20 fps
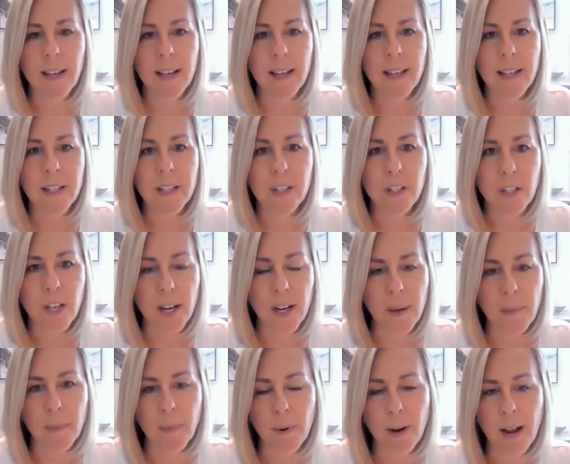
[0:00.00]
is
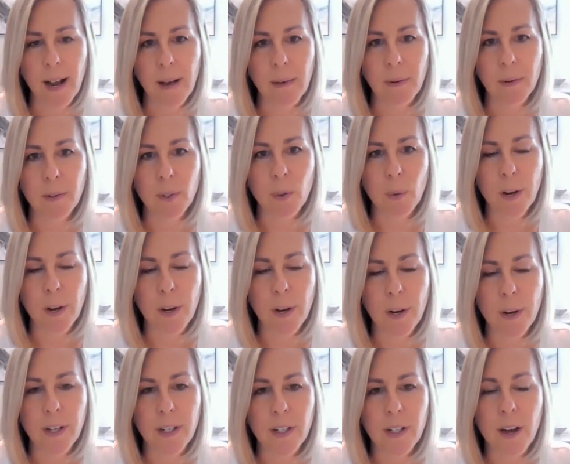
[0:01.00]
Jacob Brown, who's going
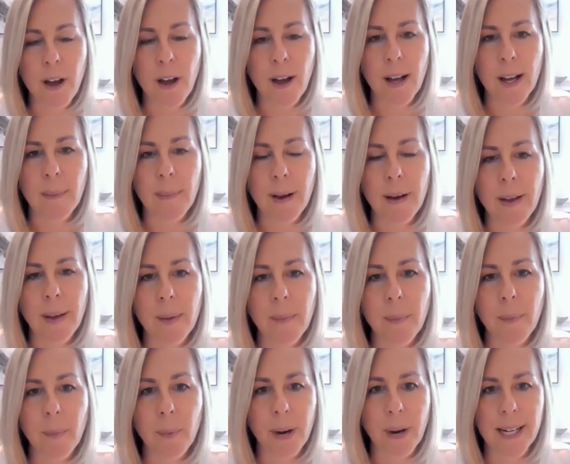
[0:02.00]
to talk about
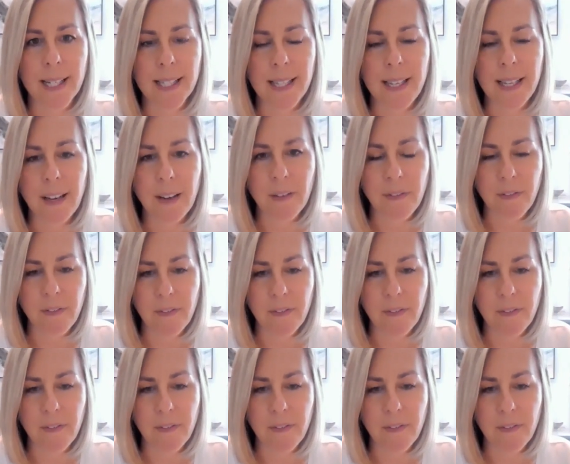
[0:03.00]
embracing